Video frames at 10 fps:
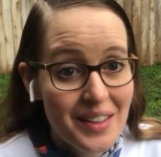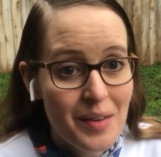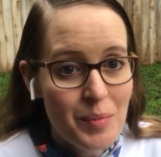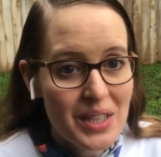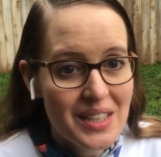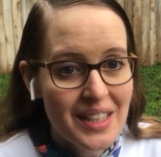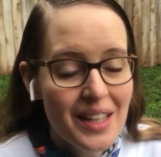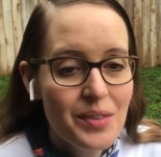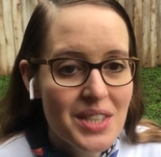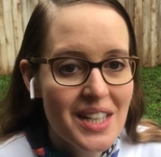But today
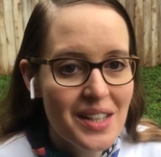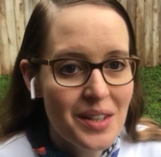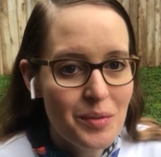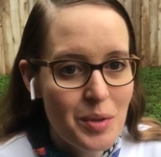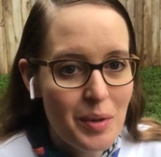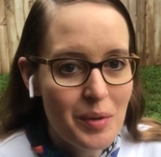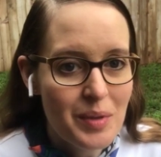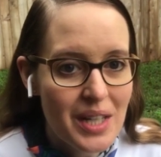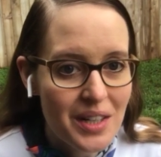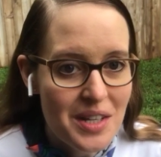was the day that we
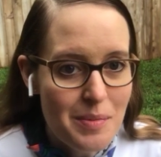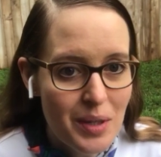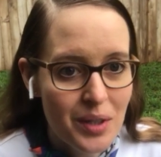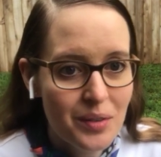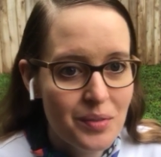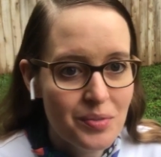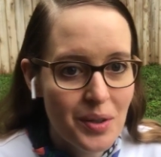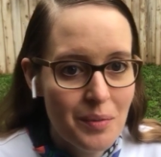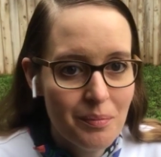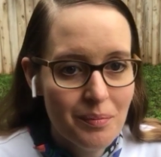got an email
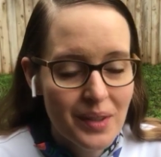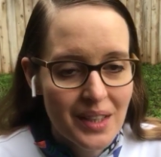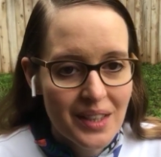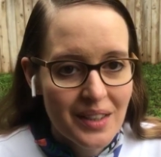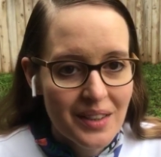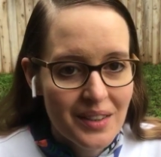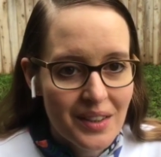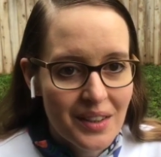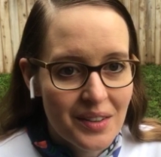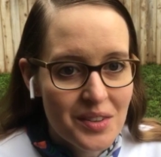from
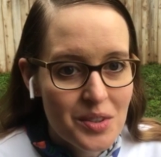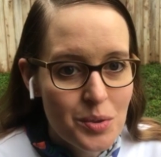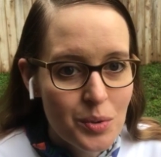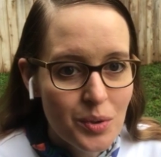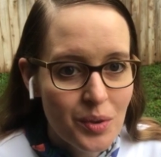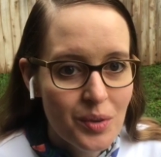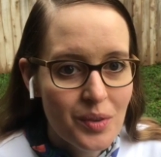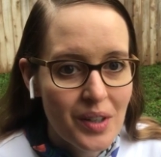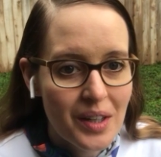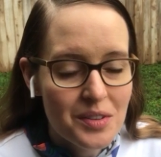the school.
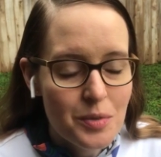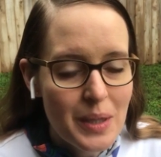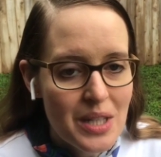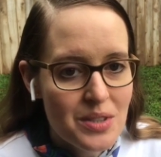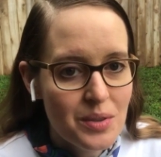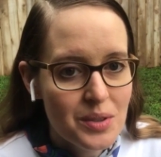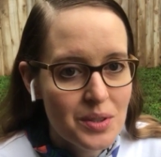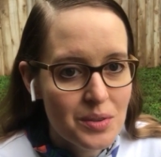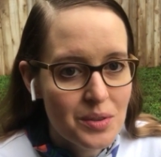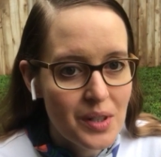So my kids go
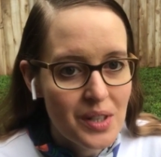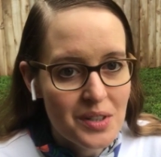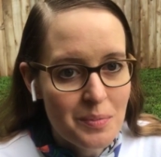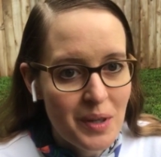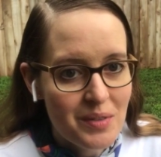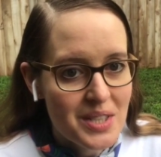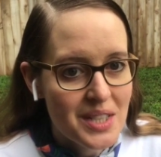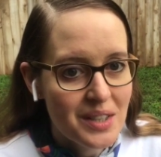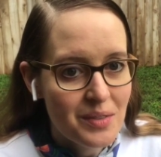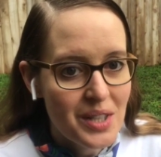to Great Hearts Monte
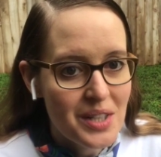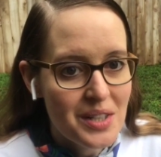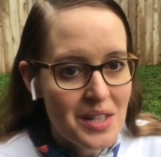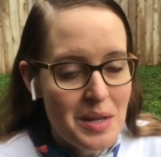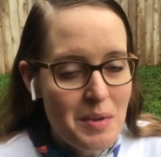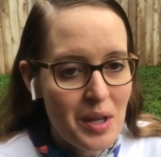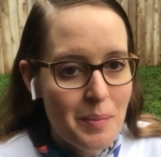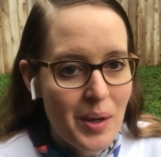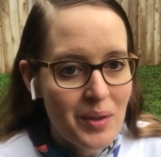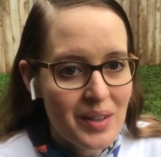Vista. We got an email
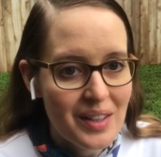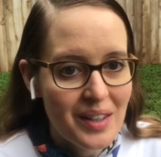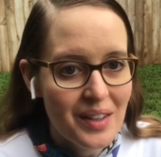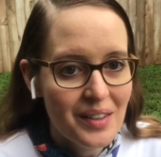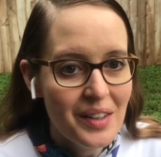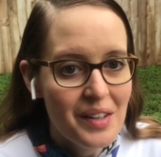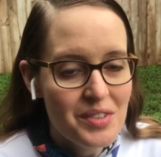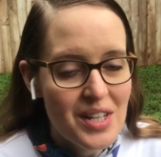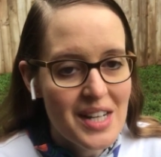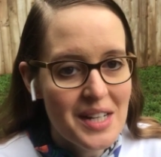about a little after
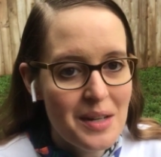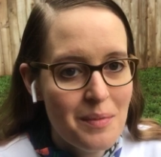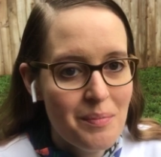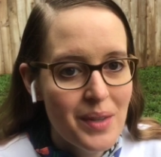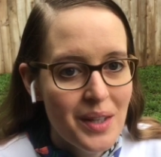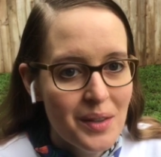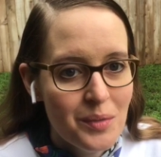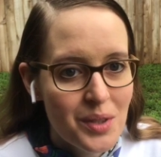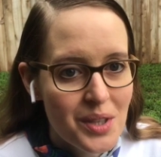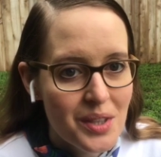8 a.m.
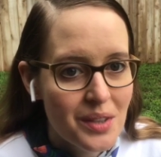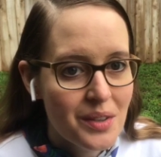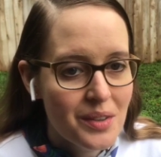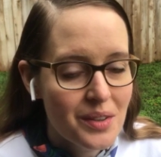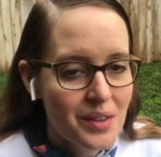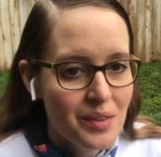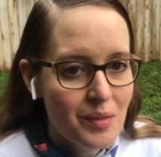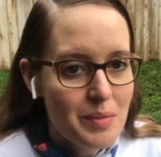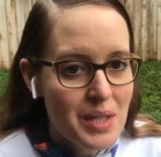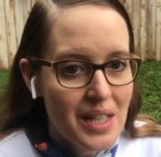with the
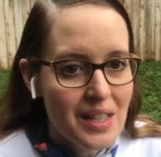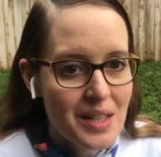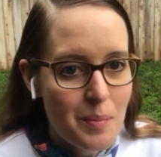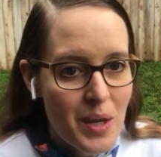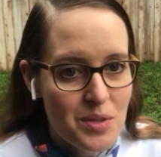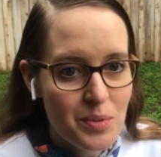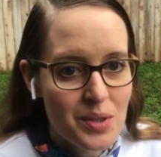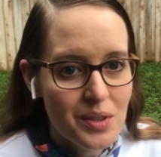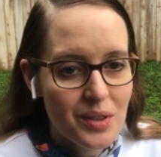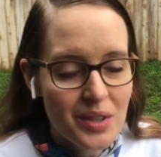website and the password
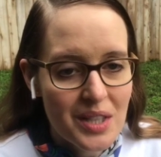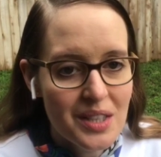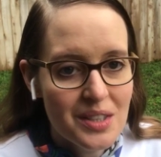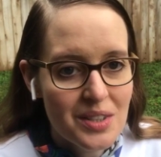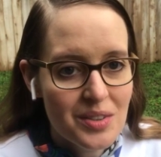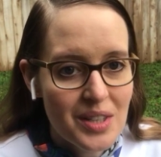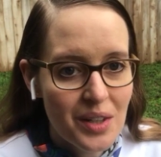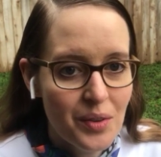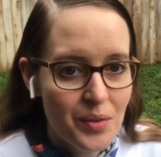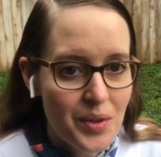to log in to
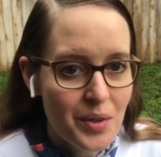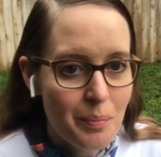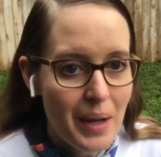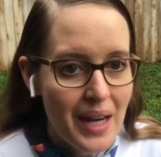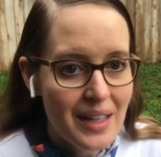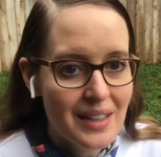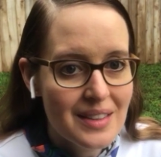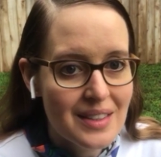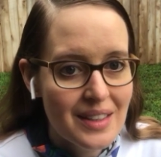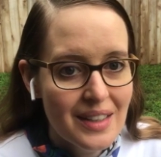download their
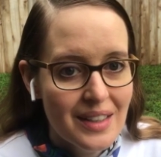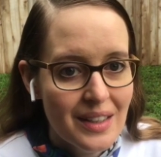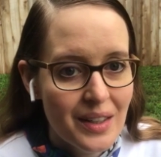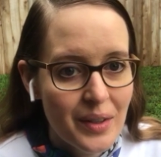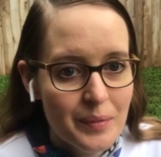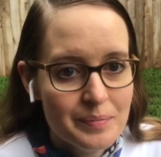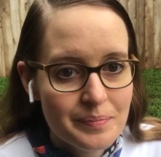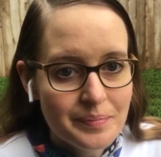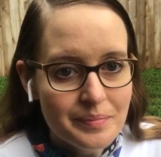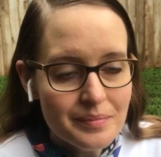packets
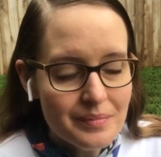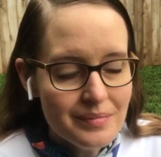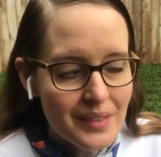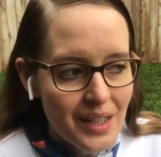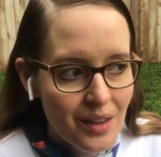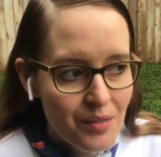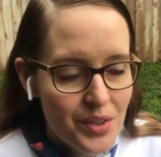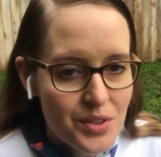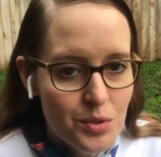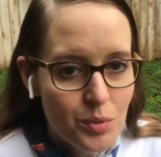of
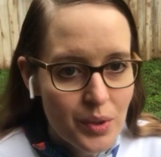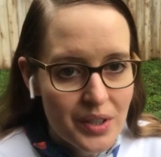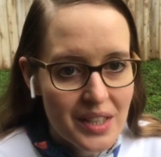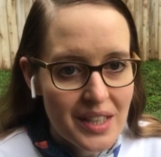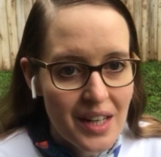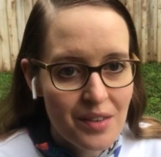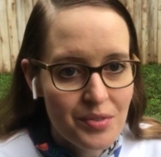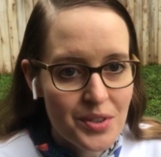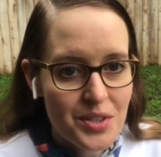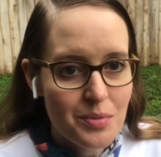the schoolwork that they have
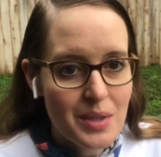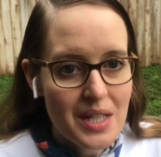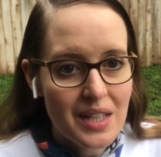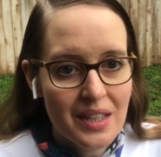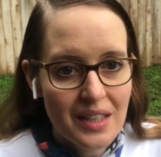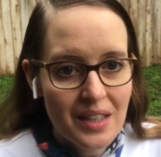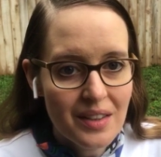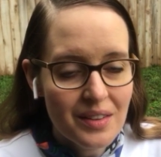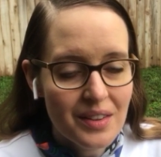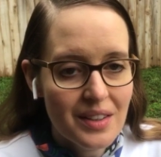for this week. And
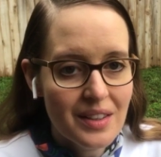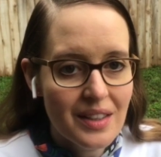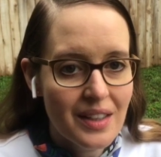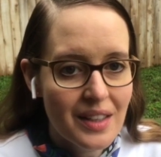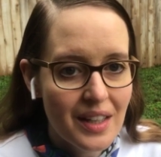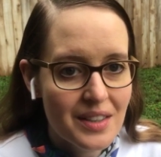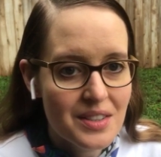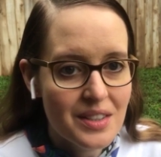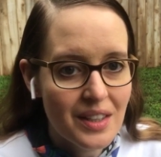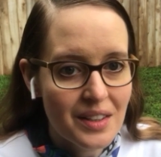it
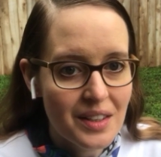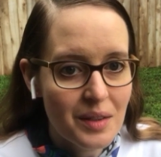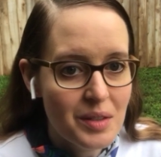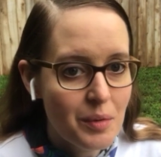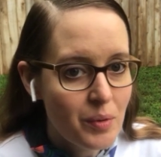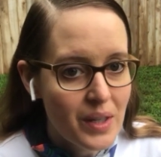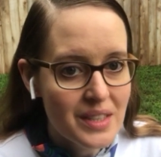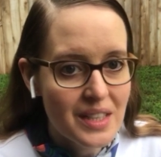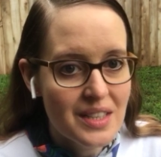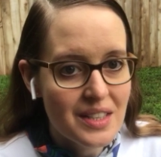has like a table of
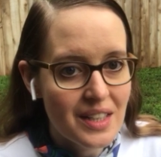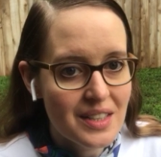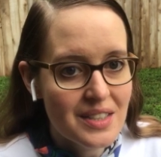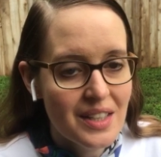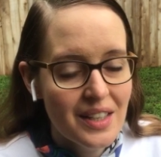contents. It has